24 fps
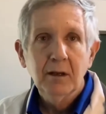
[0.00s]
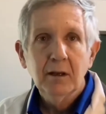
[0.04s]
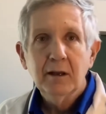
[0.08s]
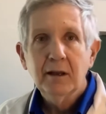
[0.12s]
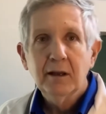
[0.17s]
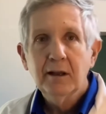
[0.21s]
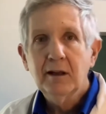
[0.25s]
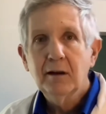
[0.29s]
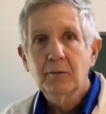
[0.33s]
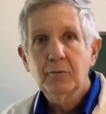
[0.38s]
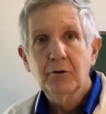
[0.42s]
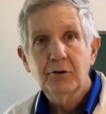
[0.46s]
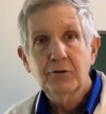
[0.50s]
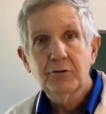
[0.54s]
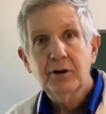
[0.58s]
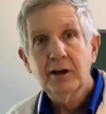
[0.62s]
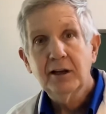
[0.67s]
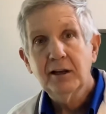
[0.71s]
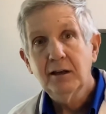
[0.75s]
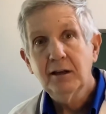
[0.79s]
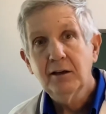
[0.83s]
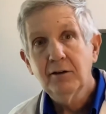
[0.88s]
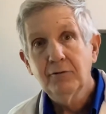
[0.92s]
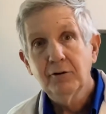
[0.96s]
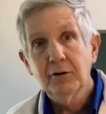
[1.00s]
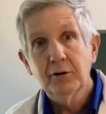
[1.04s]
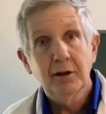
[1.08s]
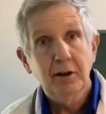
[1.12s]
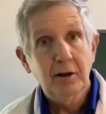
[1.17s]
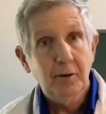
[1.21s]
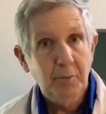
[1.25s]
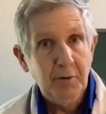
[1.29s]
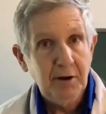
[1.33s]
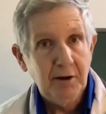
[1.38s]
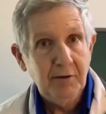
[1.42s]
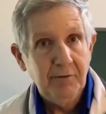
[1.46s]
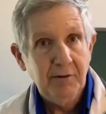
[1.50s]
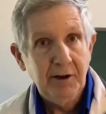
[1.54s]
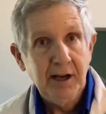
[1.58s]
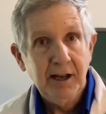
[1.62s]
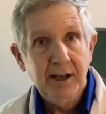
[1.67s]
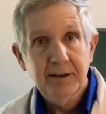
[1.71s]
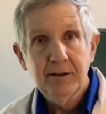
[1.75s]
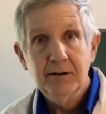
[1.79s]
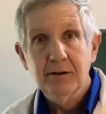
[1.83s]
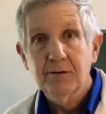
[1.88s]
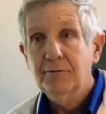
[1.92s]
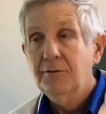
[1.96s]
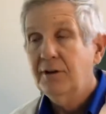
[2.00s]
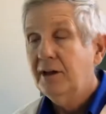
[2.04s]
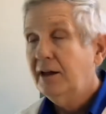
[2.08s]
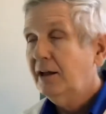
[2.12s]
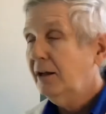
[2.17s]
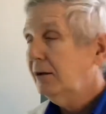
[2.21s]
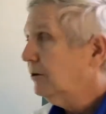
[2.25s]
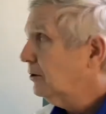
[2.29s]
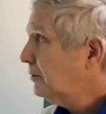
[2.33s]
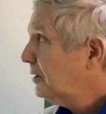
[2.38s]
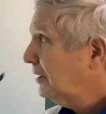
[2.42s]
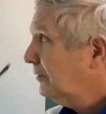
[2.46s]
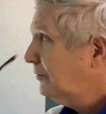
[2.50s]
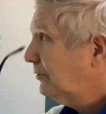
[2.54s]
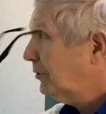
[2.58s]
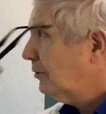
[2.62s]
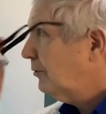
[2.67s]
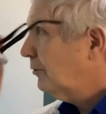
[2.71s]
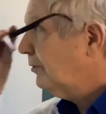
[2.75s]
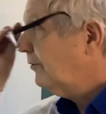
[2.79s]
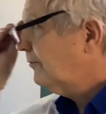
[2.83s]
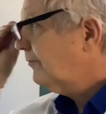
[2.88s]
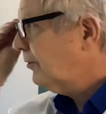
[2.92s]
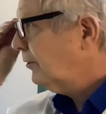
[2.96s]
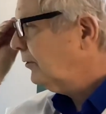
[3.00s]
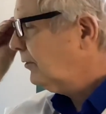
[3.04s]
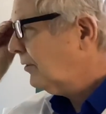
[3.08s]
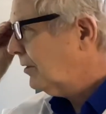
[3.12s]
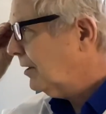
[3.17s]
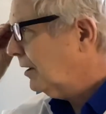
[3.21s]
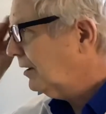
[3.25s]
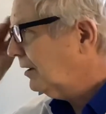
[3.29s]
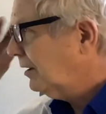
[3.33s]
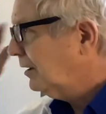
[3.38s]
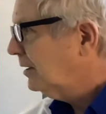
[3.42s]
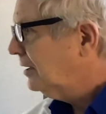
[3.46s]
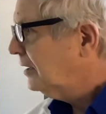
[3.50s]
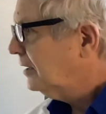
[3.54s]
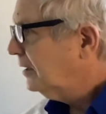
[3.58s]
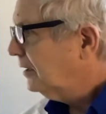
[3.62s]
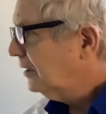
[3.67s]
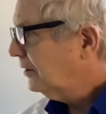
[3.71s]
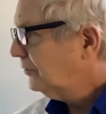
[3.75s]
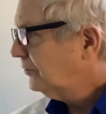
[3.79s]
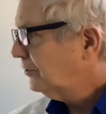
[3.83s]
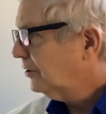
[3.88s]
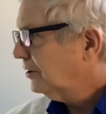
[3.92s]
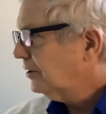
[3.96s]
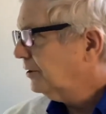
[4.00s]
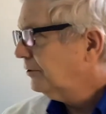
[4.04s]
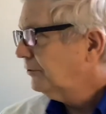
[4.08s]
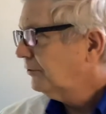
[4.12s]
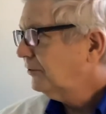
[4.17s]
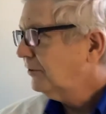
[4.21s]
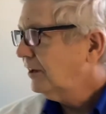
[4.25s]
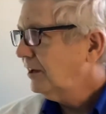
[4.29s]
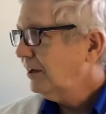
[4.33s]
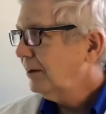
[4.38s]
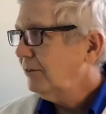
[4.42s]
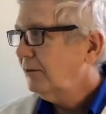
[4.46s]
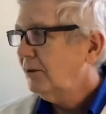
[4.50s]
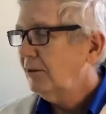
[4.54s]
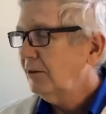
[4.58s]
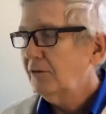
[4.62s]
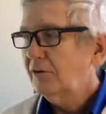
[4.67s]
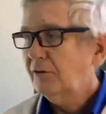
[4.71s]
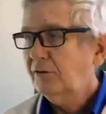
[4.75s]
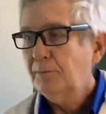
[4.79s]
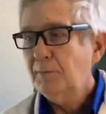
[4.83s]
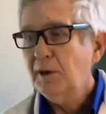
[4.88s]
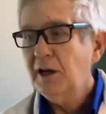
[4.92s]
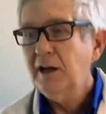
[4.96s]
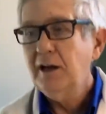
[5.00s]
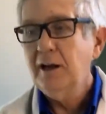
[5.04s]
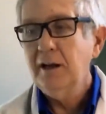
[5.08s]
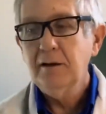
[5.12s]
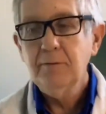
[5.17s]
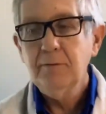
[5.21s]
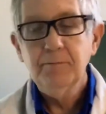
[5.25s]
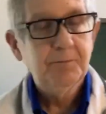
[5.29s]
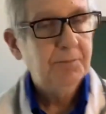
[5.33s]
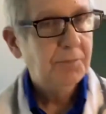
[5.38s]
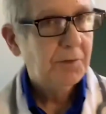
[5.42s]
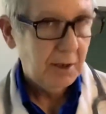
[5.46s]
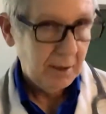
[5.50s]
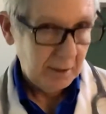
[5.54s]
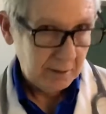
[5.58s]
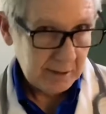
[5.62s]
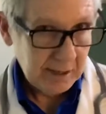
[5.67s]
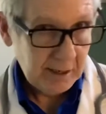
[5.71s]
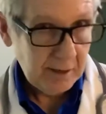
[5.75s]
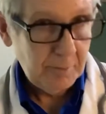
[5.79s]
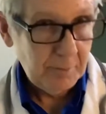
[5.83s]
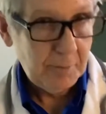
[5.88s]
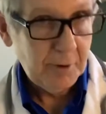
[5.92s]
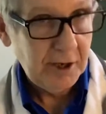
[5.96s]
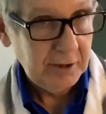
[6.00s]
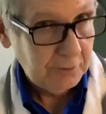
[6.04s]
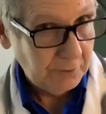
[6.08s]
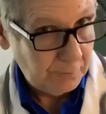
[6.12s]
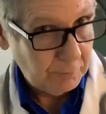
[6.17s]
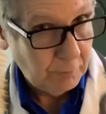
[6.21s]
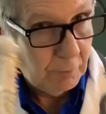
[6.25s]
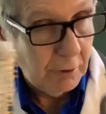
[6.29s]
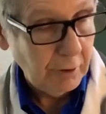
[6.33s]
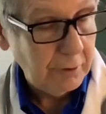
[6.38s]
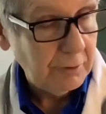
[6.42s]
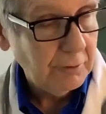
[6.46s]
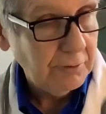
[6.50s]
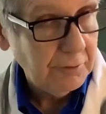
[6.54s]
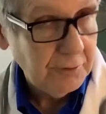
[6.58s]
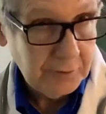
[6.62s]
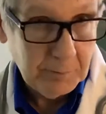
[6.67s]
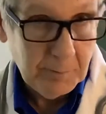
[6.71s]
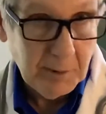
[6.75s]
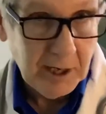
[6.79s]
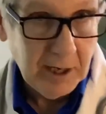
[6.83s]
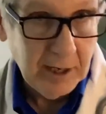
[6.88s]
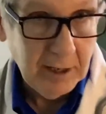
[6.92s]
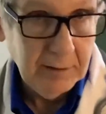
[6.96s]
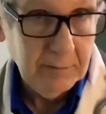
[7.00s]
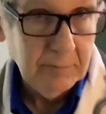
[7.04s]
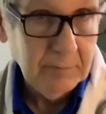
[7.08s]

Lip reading: And I'm going to try to give you a little bit of an idea of that. Okay, so the first thing is to understand that the spine, chiropractors work on the spine.